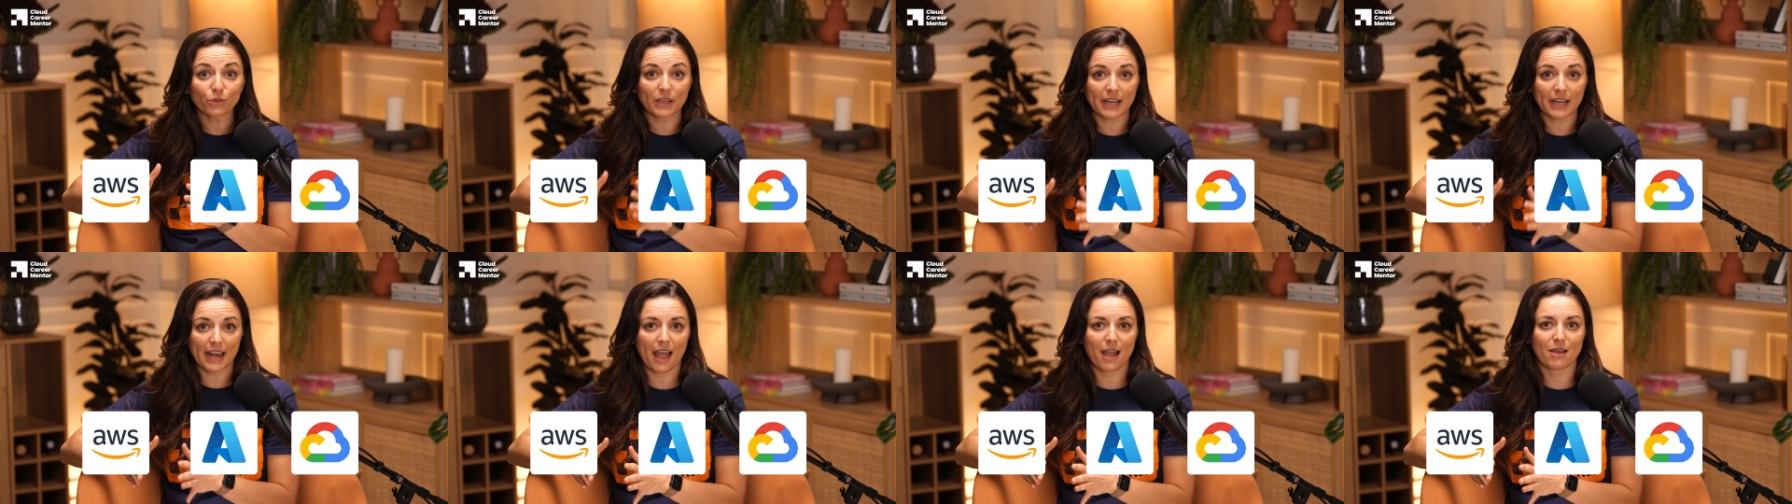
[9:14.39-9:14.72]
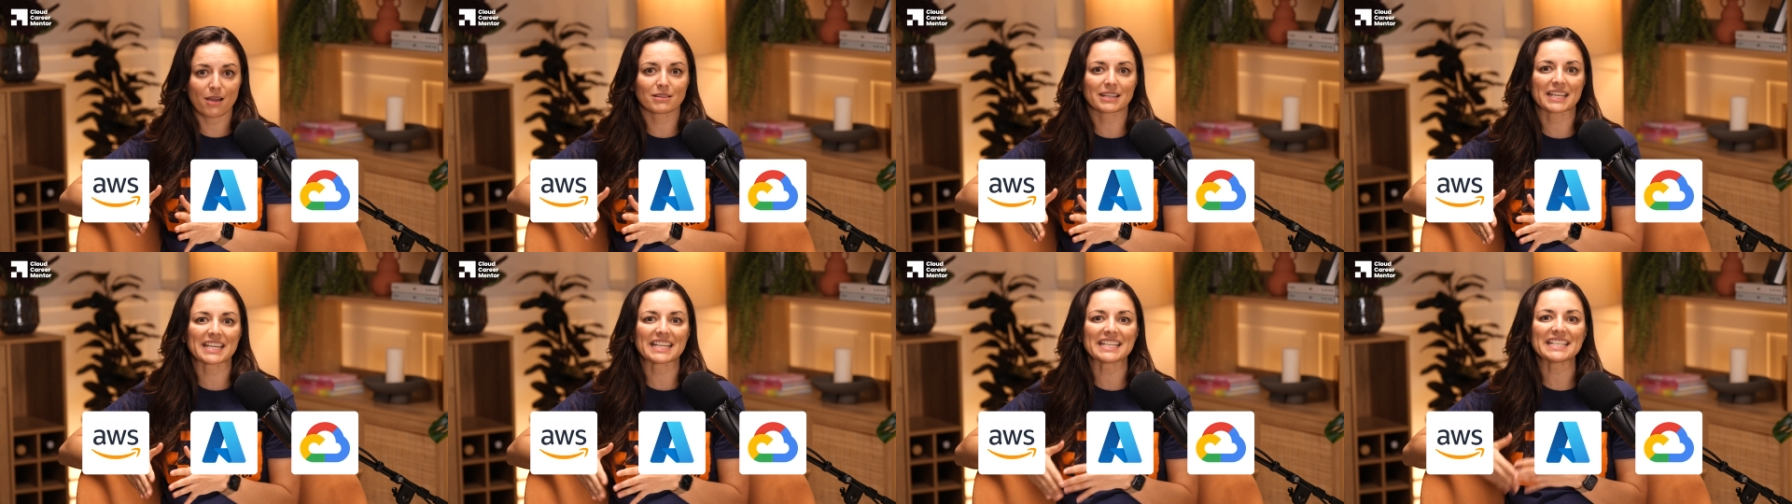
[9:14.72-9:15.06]

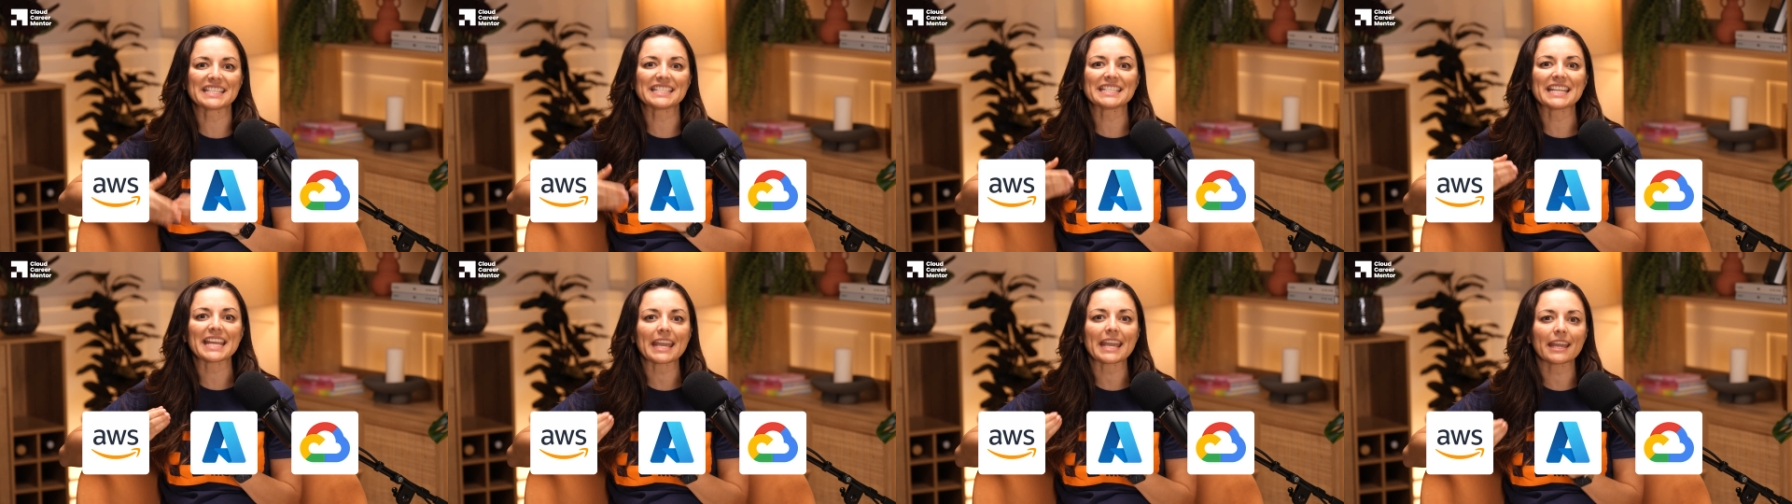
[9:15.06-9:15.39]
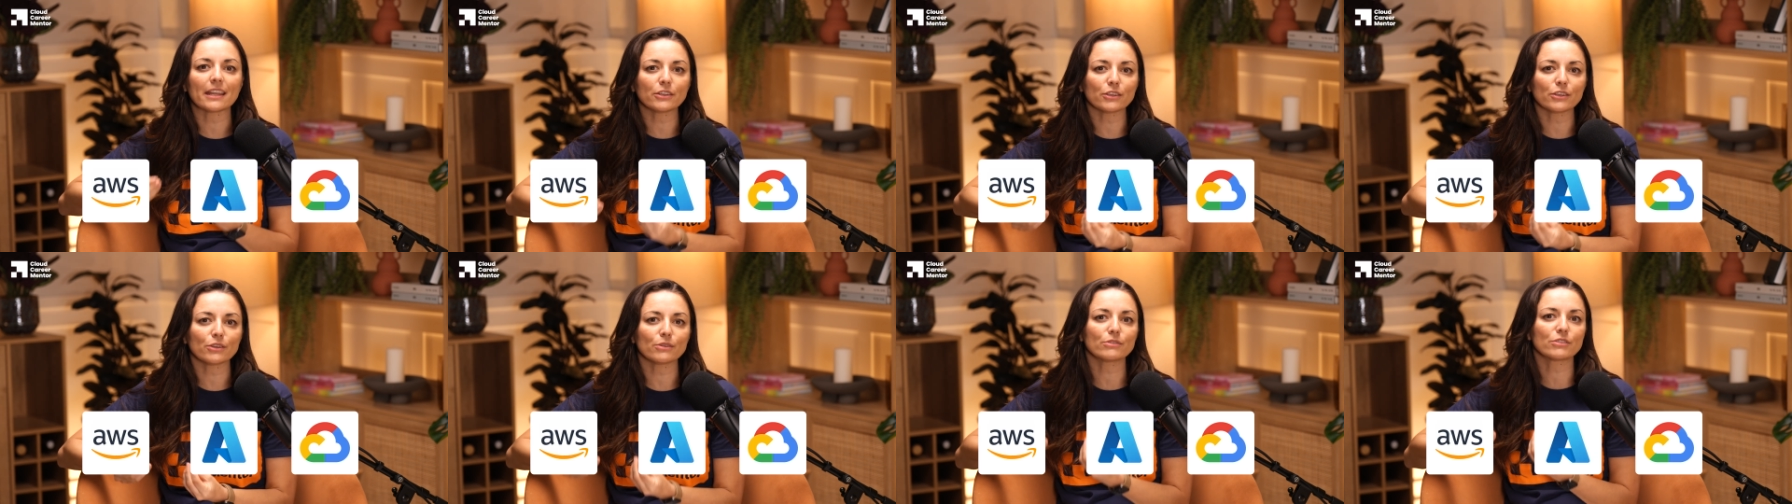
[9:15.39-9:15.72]
Cloud
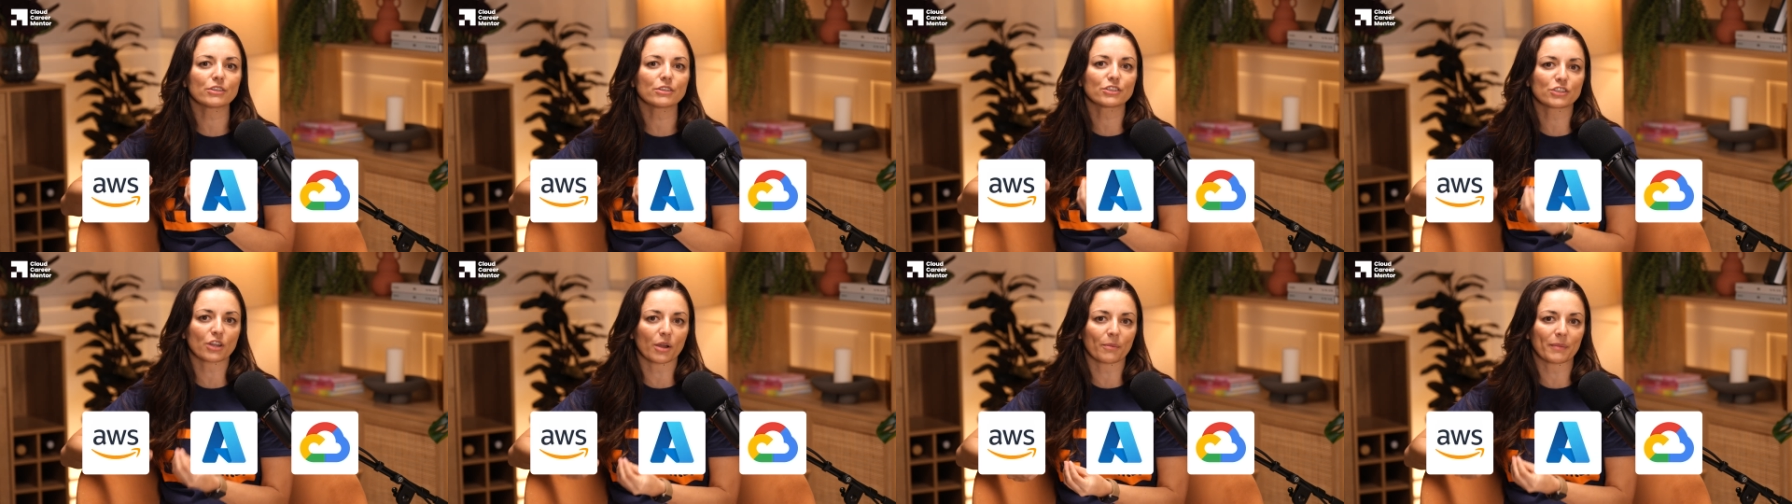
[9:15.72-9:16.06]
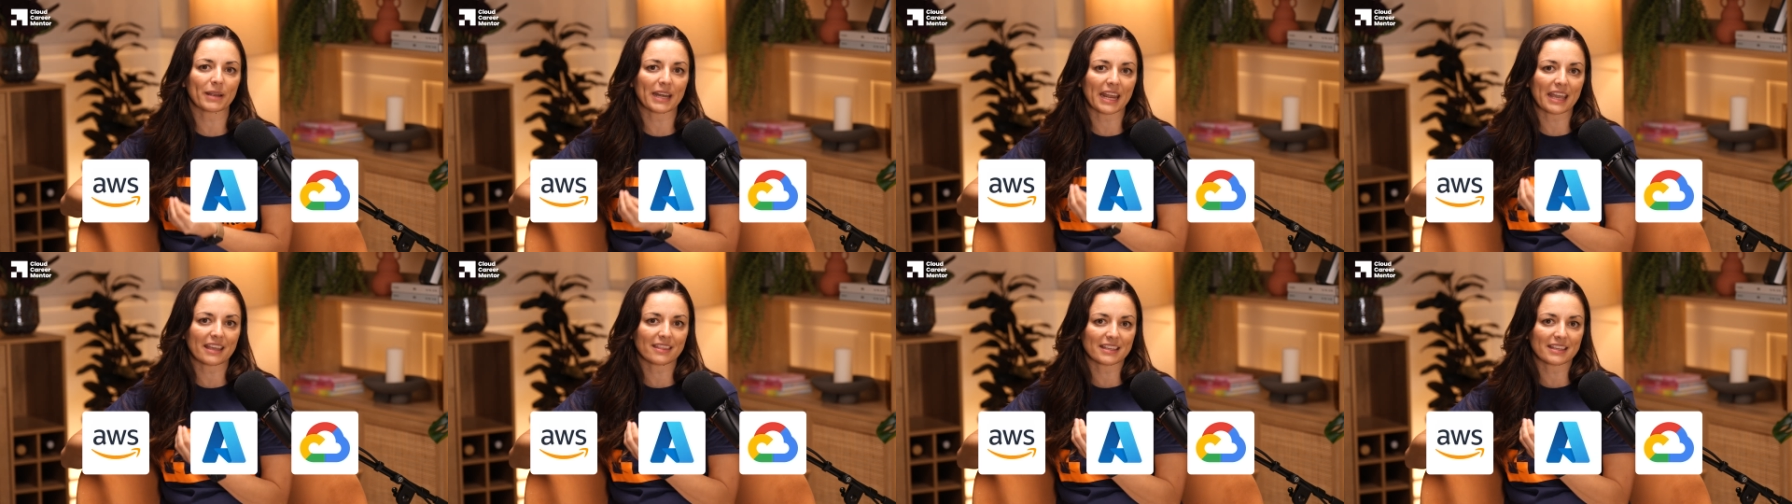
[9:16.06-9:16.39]
continue to
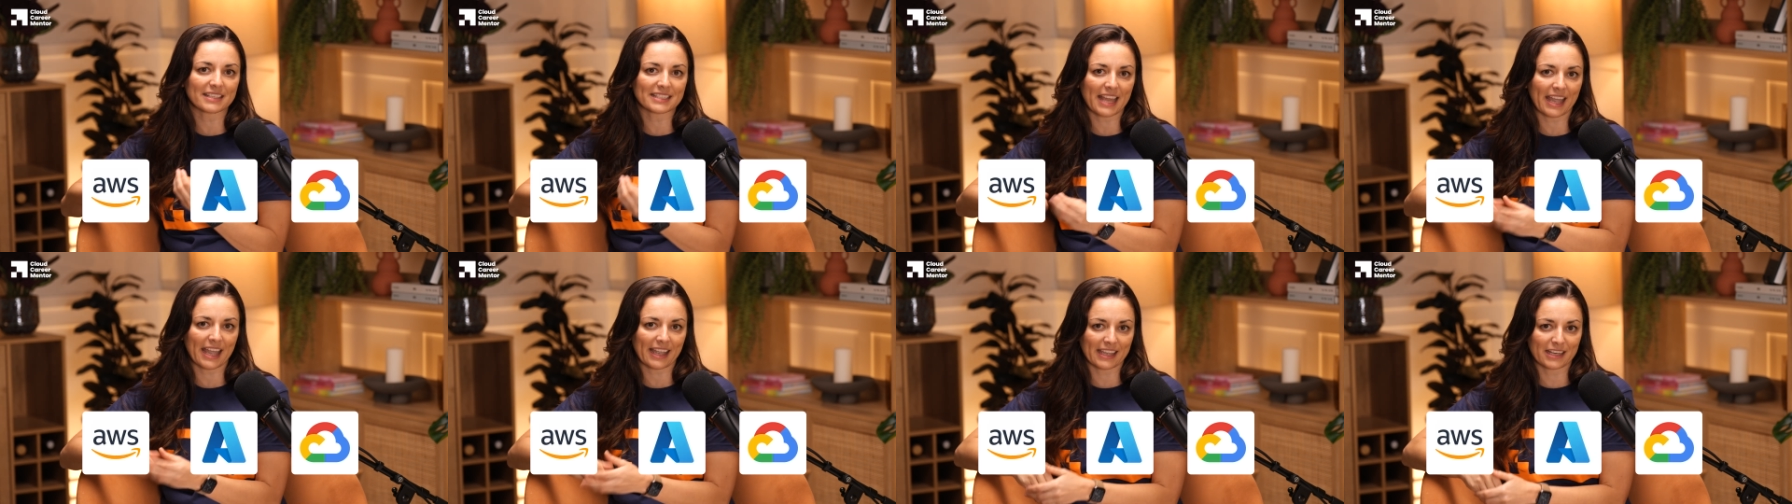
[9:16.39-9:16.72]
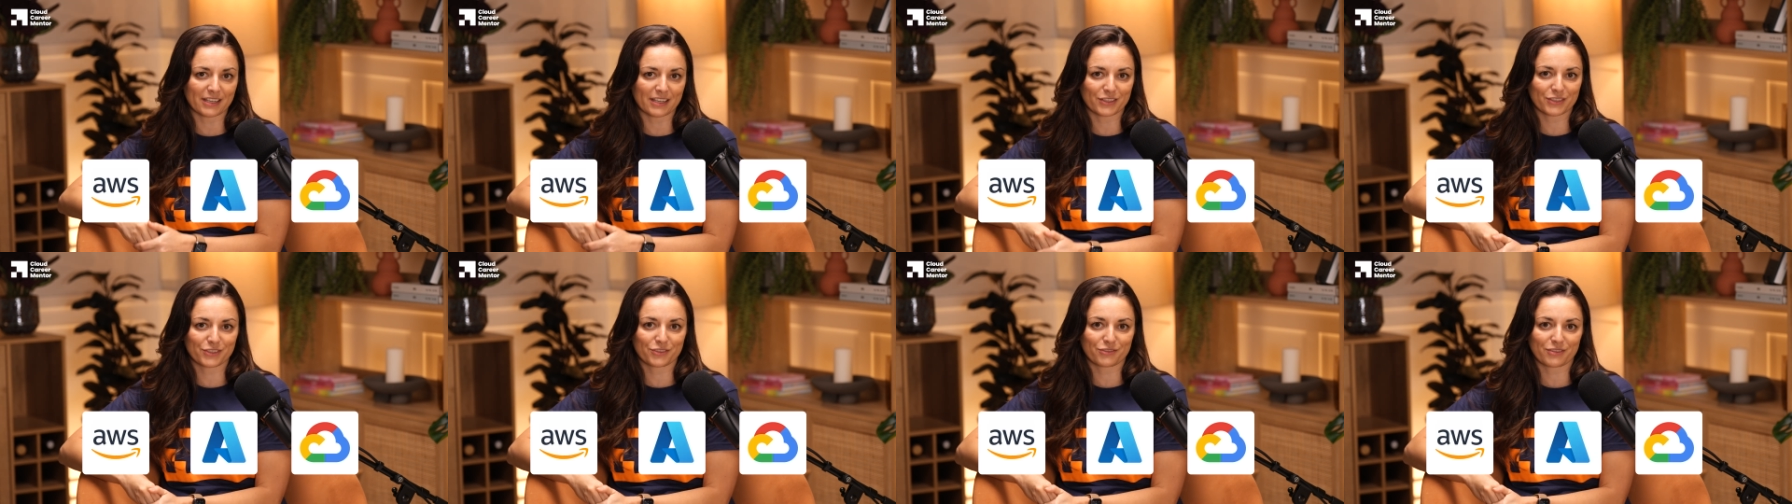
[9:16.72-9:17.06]
dominate the tech
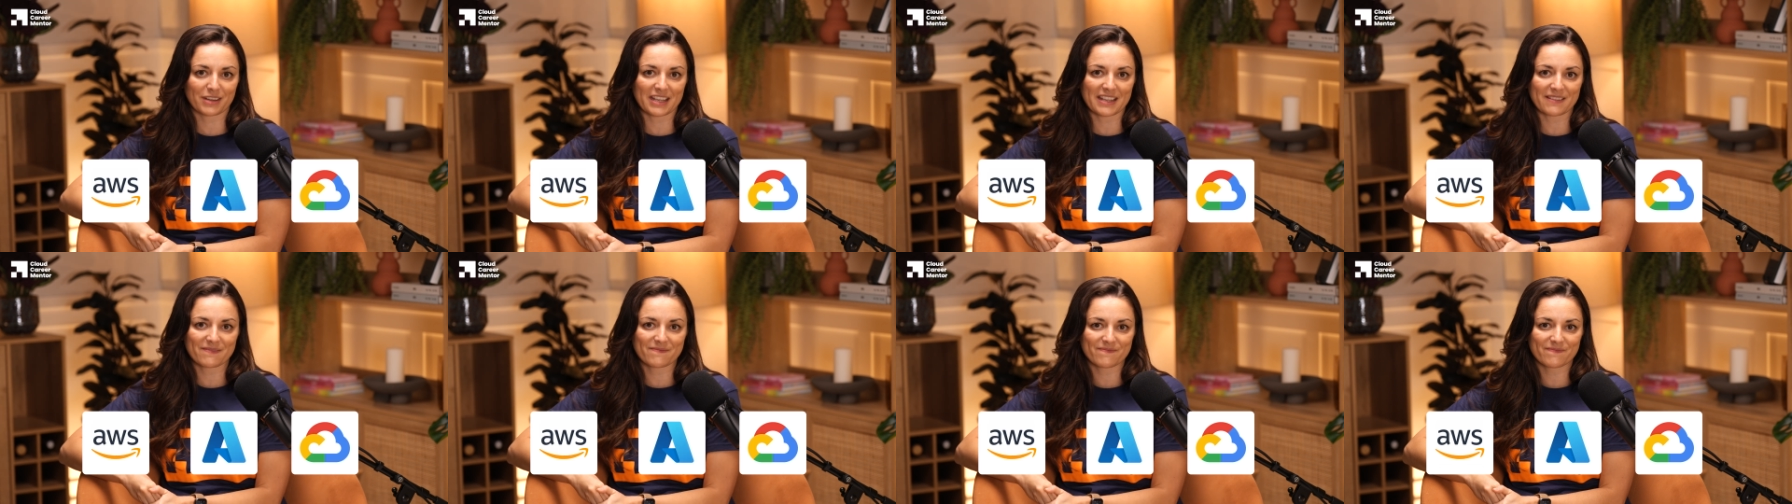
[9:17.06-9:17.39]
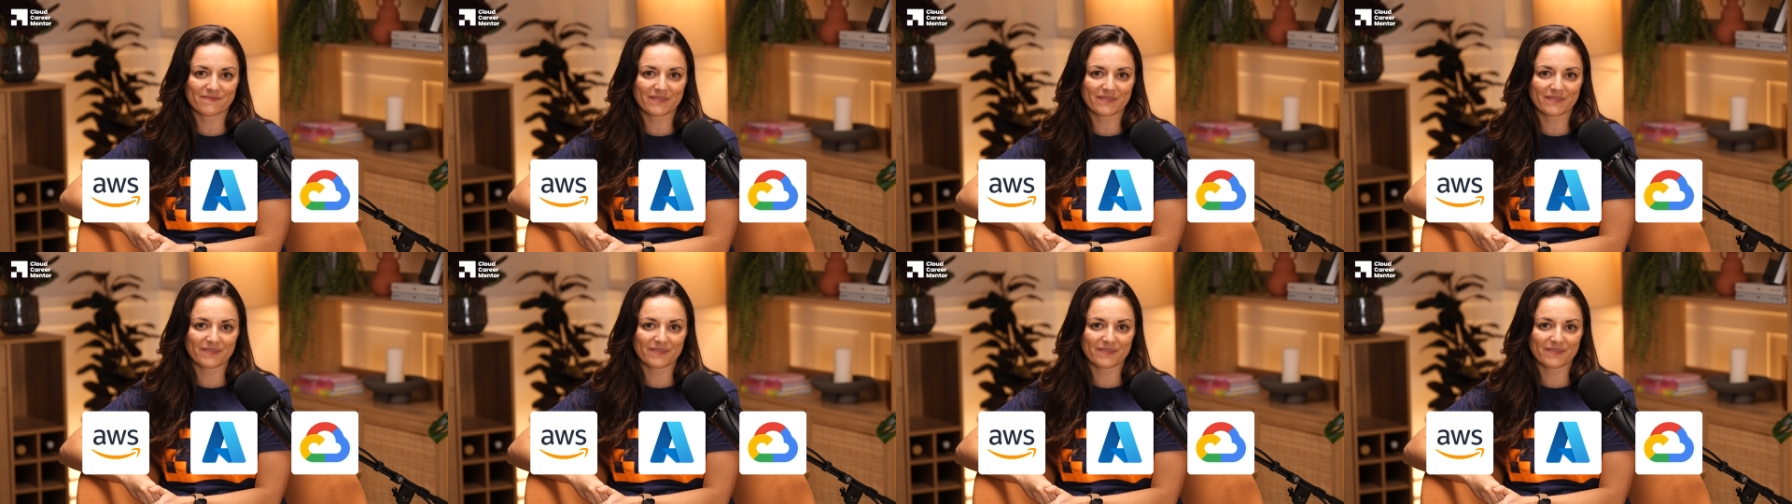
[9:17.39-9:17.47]
industry,